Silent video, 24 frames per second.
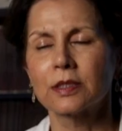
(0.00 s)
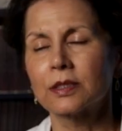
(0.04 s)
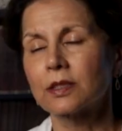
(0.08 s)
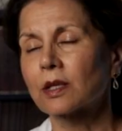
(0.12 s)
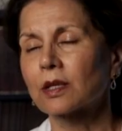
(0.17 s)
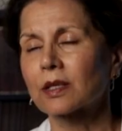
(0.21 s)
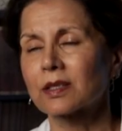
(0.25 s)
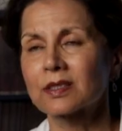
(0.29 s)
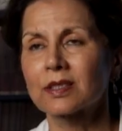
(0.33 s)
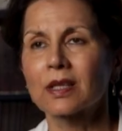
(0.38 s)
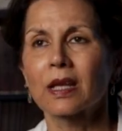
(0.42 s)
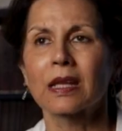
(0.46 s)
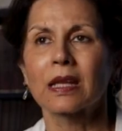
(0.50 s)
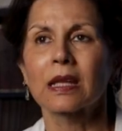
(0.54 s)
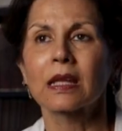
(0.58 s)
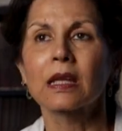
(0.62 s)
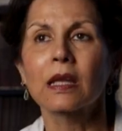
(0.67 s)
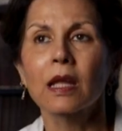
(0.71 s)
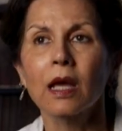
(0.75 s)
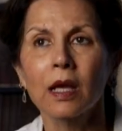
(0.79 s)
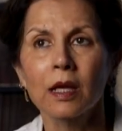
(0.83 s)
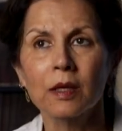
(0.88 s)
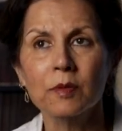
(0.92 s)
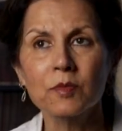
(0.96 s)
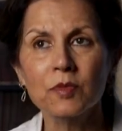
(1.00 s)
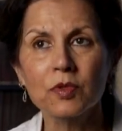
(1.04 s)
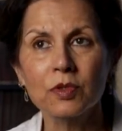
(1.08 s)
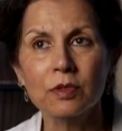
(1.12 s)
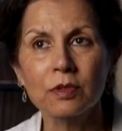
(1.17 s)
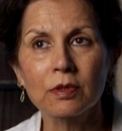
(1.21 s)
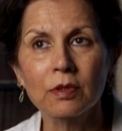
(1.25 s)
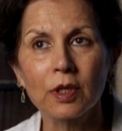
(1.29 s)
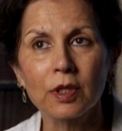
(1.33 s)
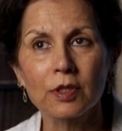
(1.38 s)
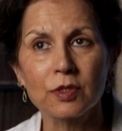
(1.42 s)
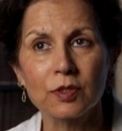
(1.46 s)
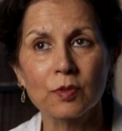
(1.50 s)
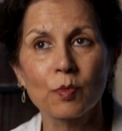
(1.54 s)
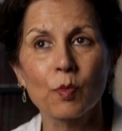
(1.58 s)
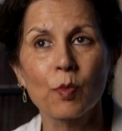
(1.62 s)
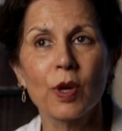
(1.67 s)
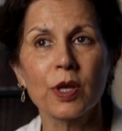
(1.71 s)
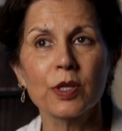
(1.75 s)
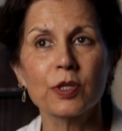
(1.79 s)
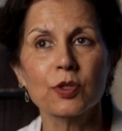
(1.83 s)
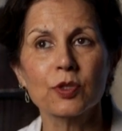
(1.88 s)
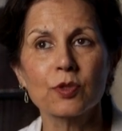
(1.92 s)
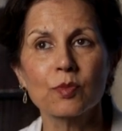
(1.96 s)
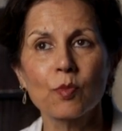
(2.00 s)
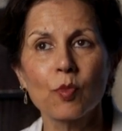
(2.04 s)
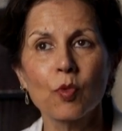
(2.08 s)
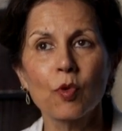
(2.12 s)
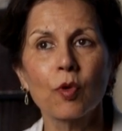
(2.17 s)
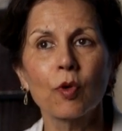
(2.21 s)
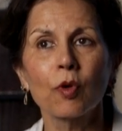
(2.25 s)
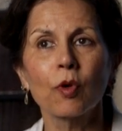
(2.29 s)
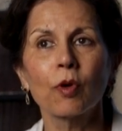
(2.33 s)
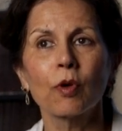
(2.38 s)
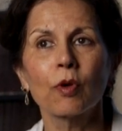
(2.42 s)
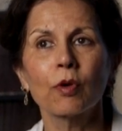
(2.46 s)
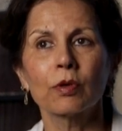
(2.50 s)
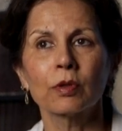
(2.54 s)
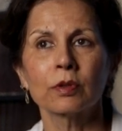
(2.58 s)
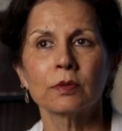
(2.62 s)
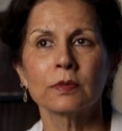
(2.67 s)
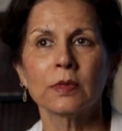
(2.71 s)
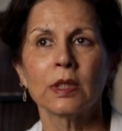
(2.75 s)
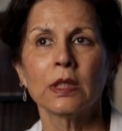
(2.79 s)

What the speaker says: These are exciting times. It's much more